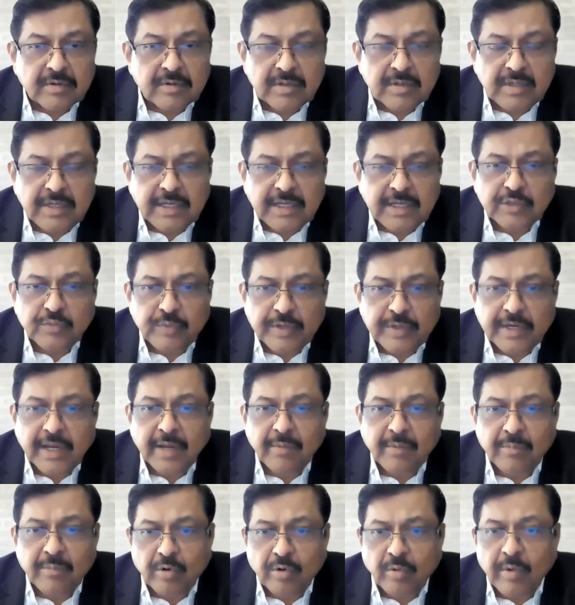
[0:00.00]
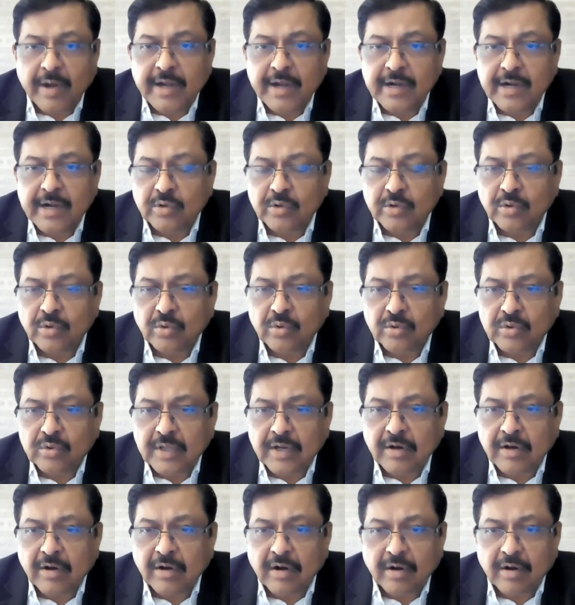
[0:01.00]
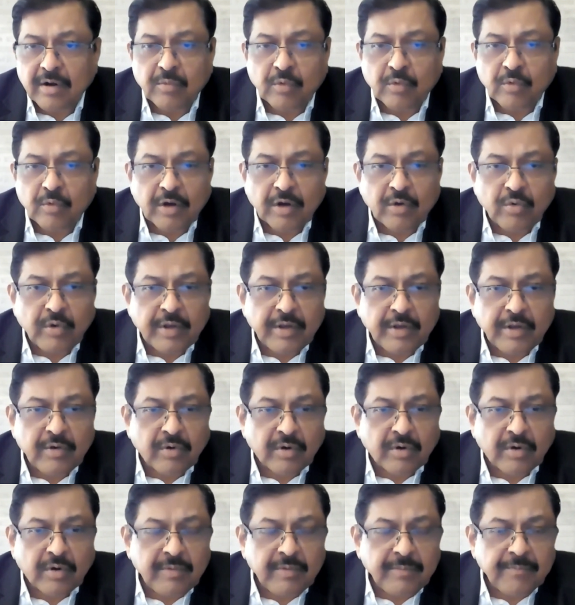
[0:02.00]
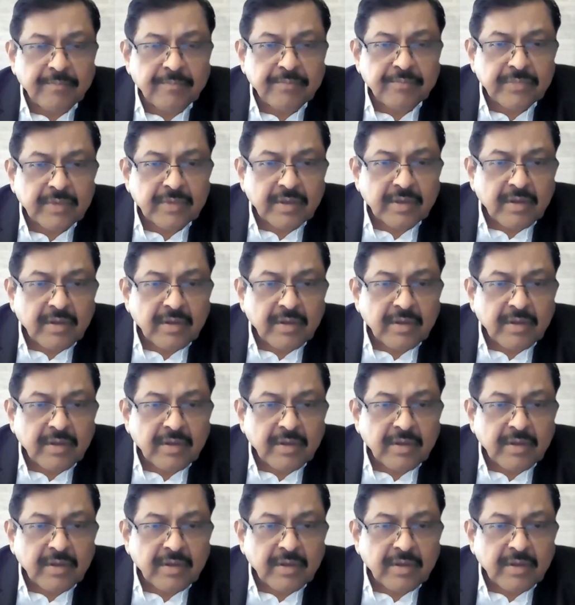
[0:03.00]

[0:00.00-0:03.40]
Yes, we can provide you. There are a lot of work going on.